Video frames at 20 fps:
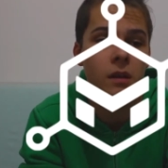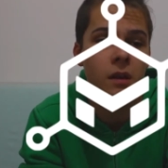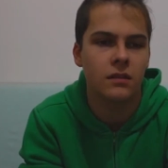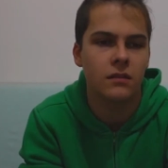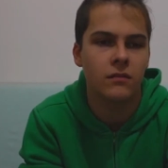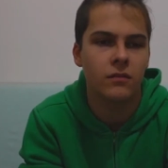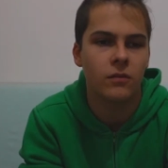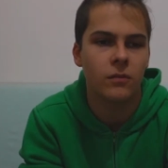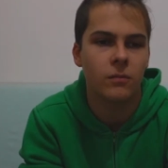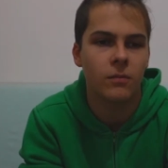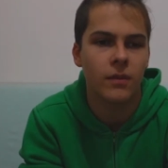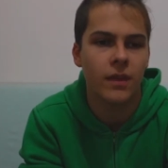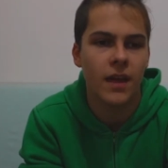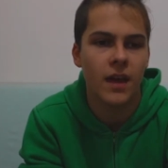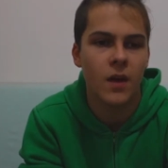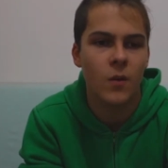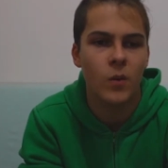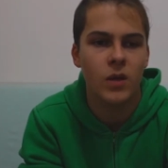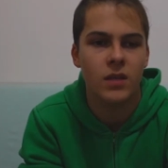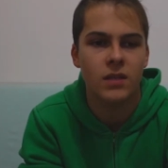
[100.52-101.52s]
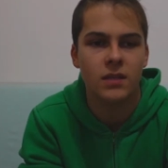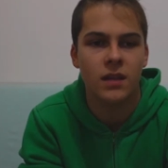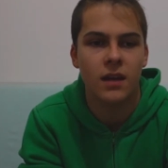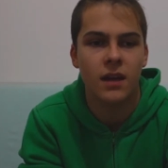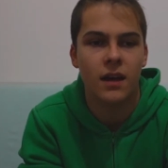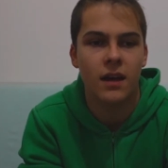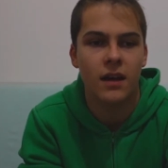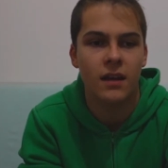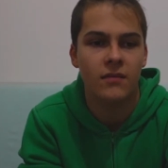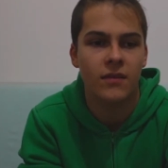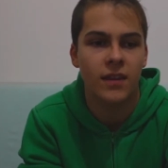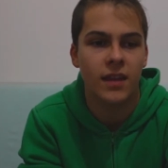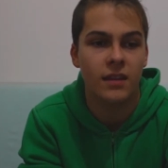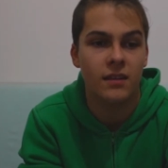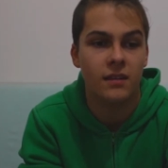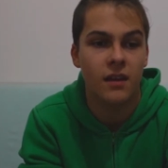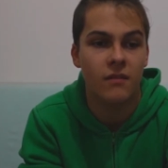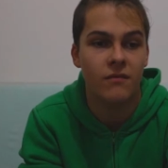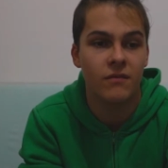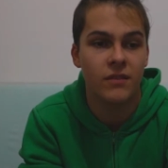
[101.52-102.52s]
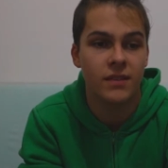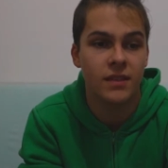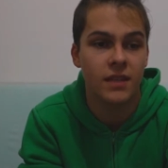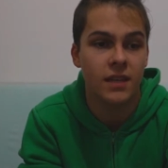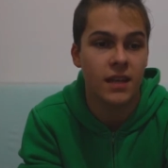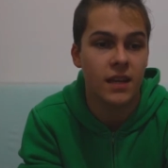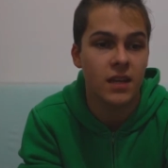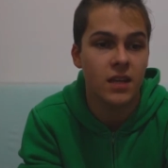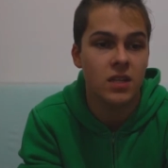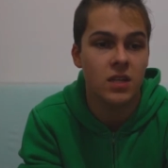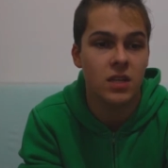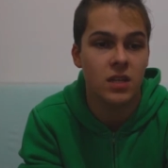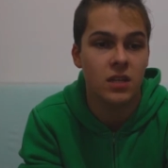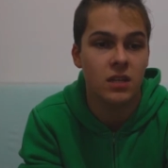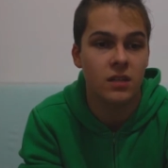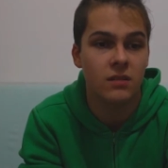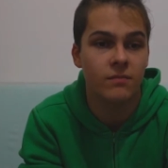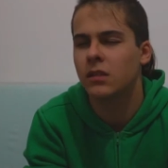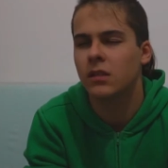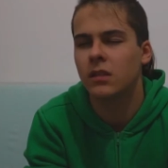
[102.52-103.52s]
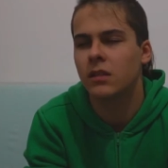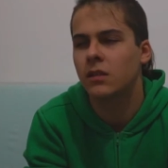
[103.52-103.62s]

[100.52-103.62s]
From there we start an investigation.